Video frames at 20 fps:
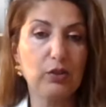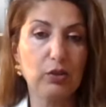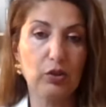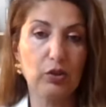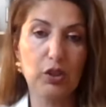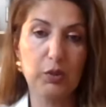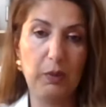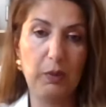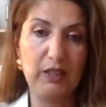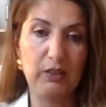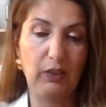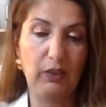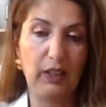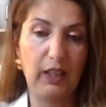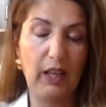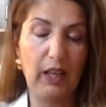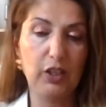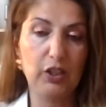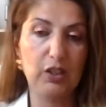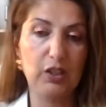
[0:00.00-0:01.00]
your
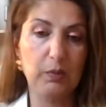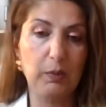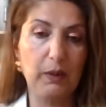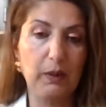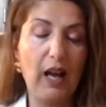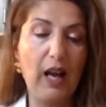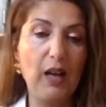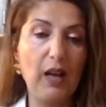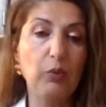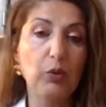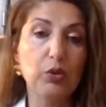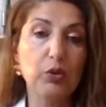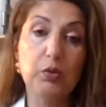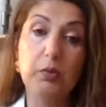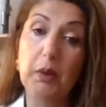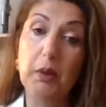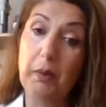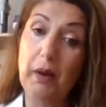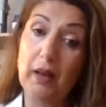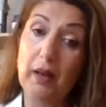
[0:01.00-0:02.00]
specifications, but I want to
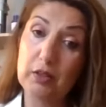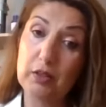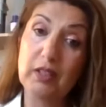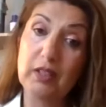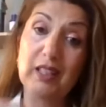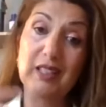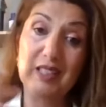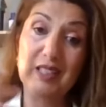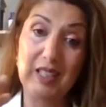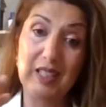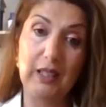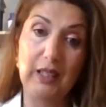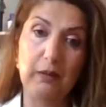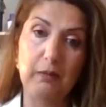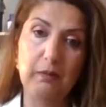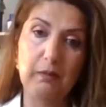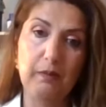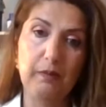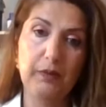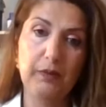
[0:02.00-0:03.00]
be part of that
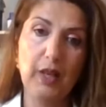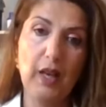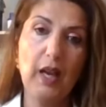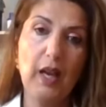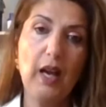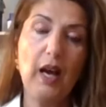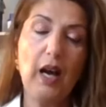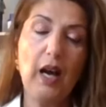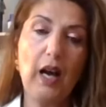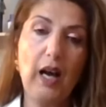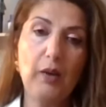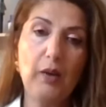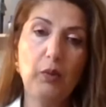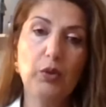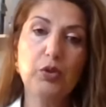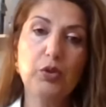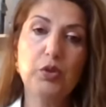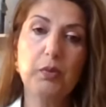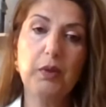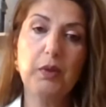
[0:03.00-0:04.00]
team. I
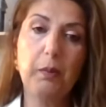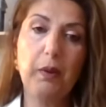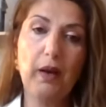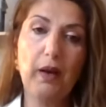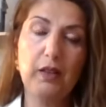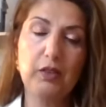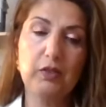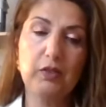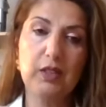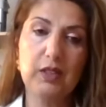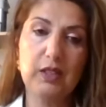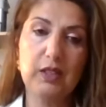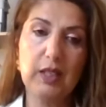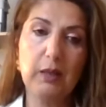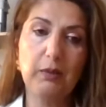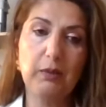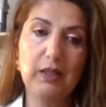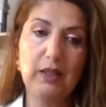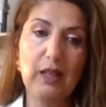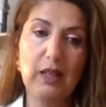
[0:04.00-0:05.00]
want to be part of the
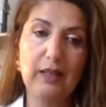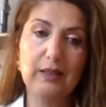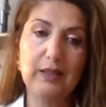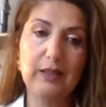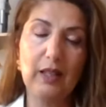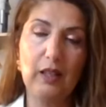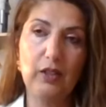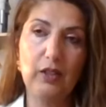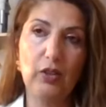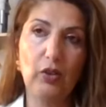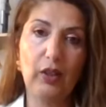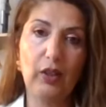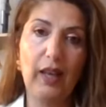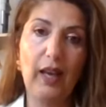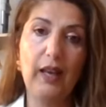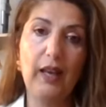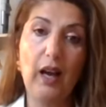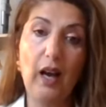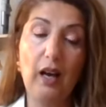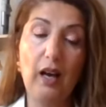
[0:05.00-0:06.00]
team that I tell you,
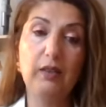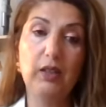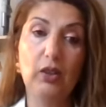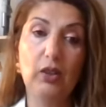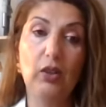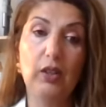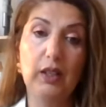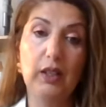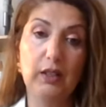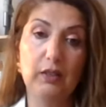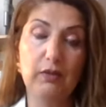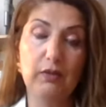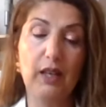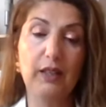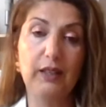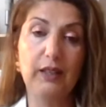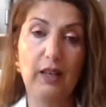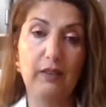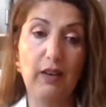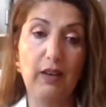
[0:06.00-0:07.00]
okay, are we going in the
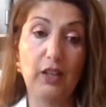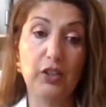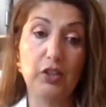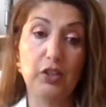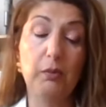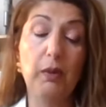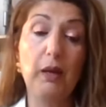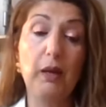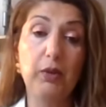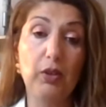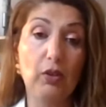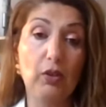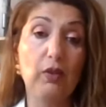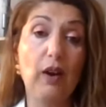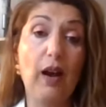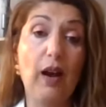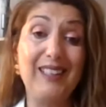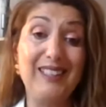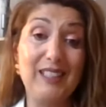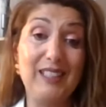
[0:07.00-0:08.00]
right direction? Maybe your
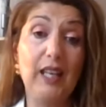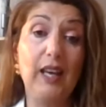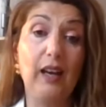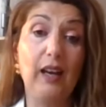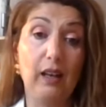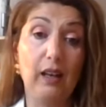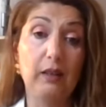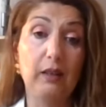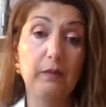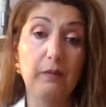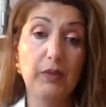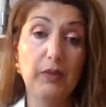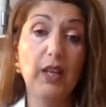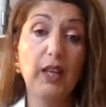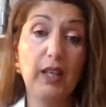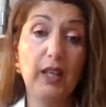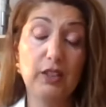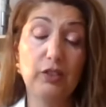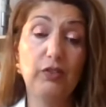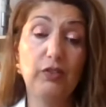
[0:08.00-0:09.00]
idea
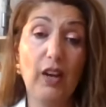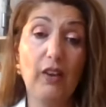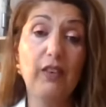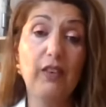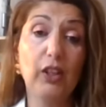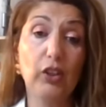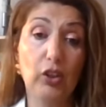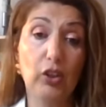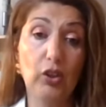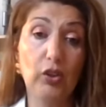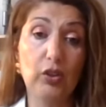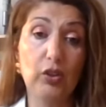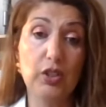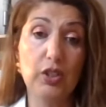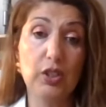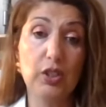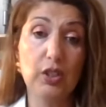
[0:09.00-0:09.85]
is very good,